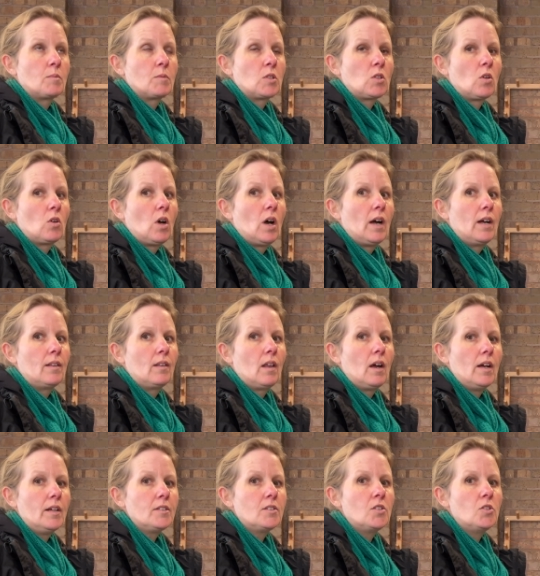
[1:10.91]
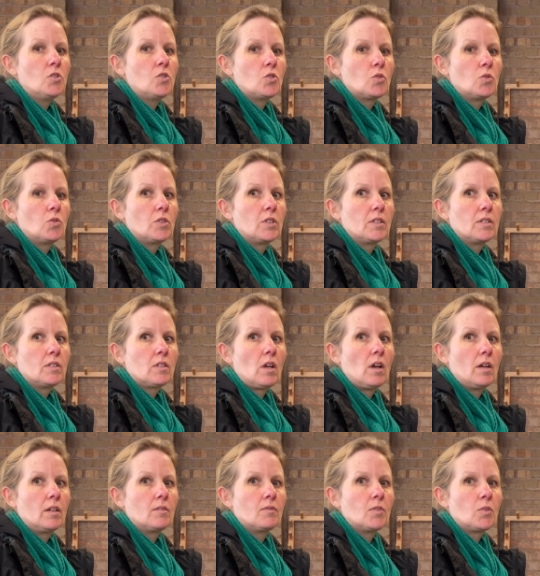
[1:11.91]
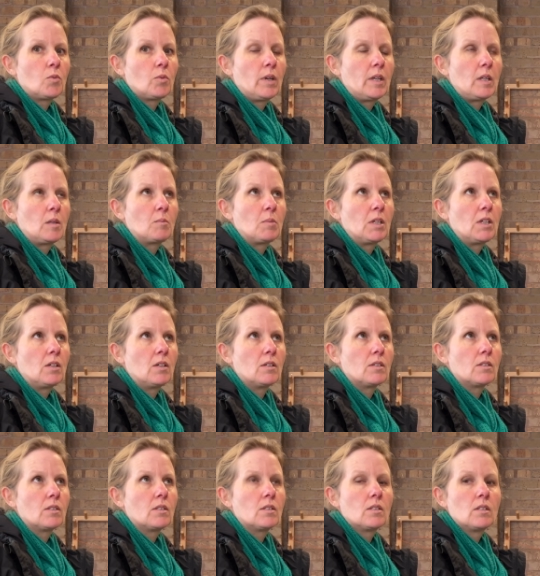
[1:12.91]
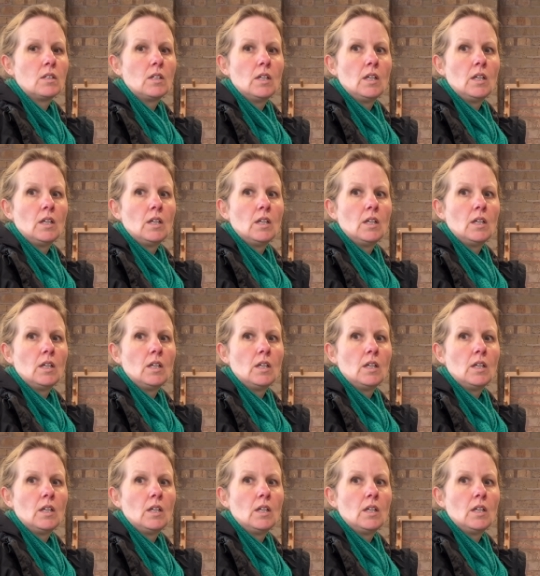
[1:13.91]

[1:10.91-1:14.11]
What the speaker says: So I like to do this kind of threading because